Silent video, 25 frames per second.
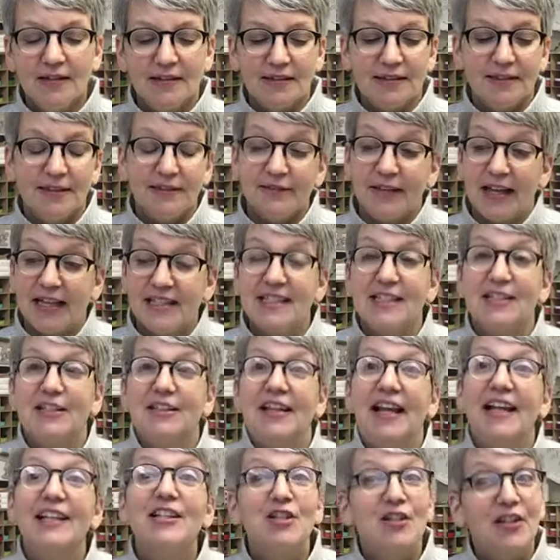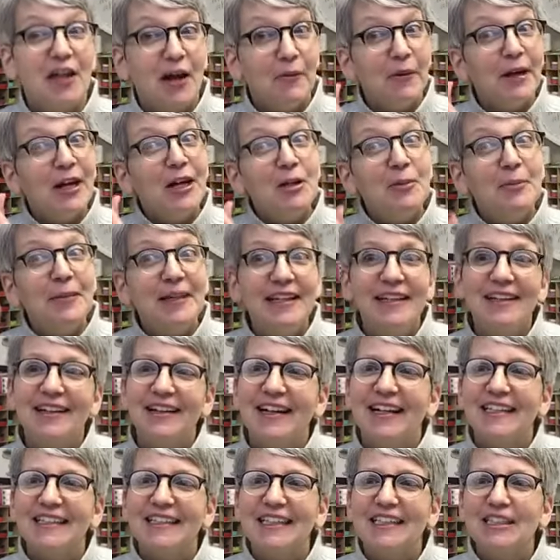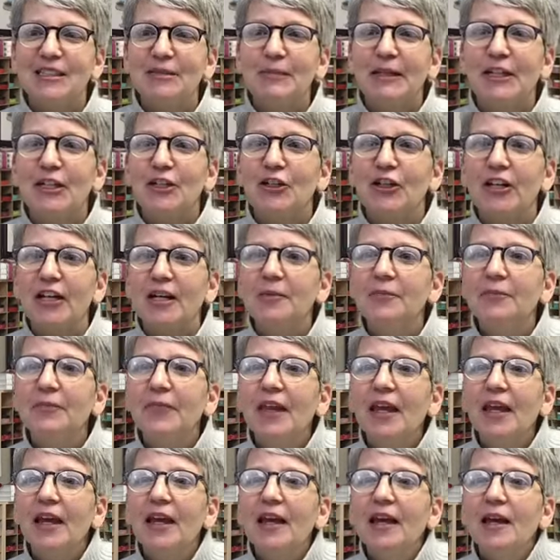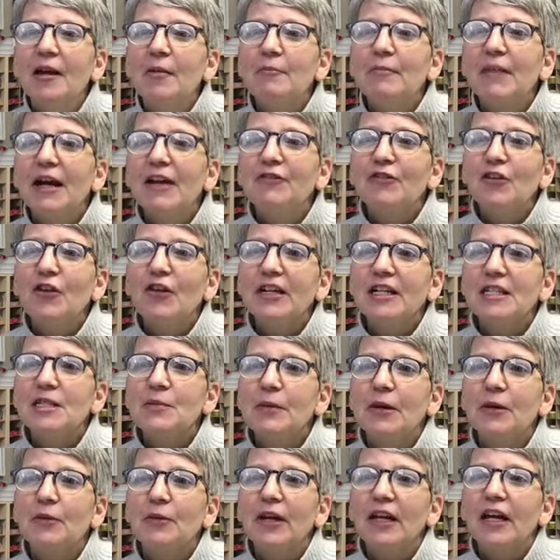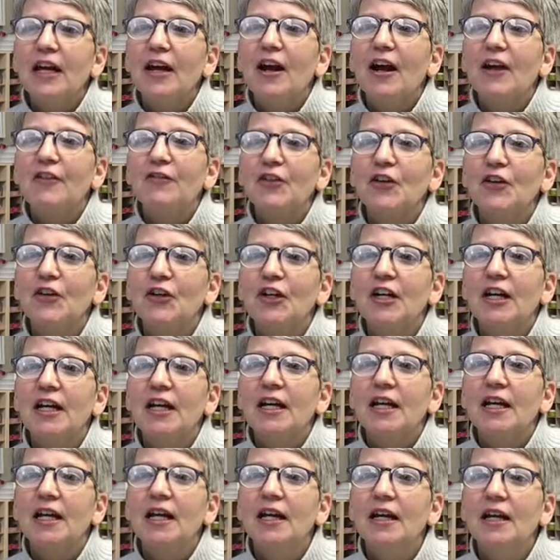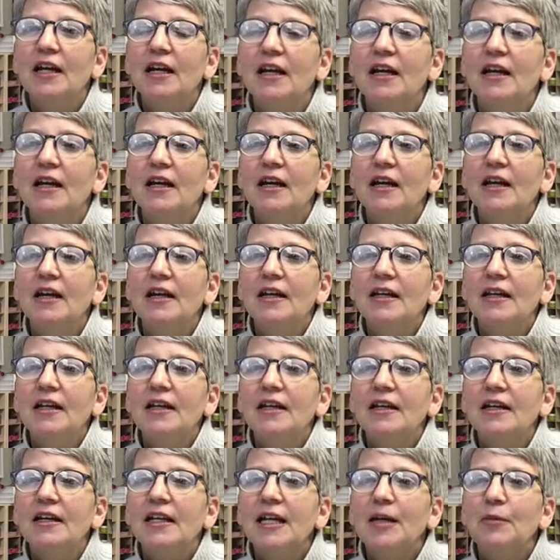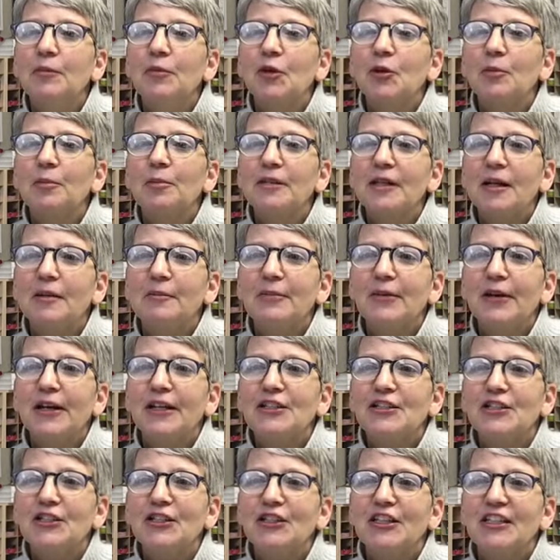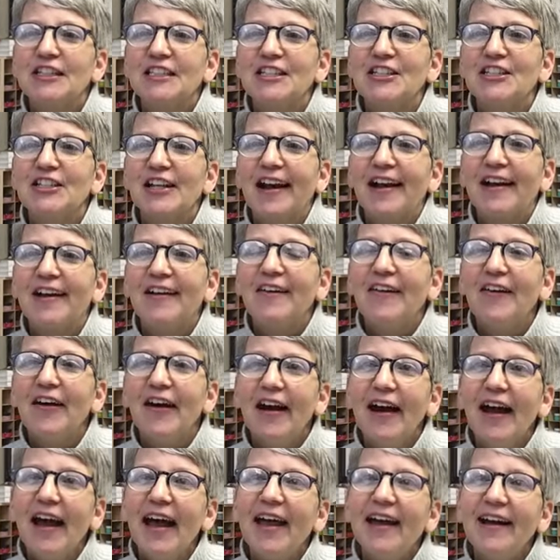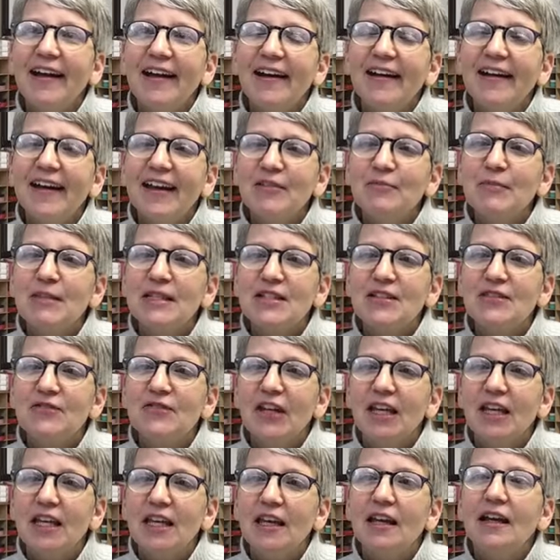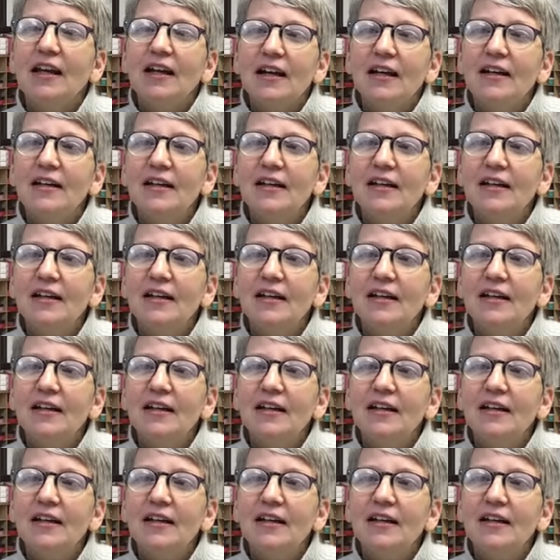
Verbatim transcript: No, that one could be a little bit dirty. My phone has been ringing off the hook. Keep your blood pressure in check. All right, Miss Vicky.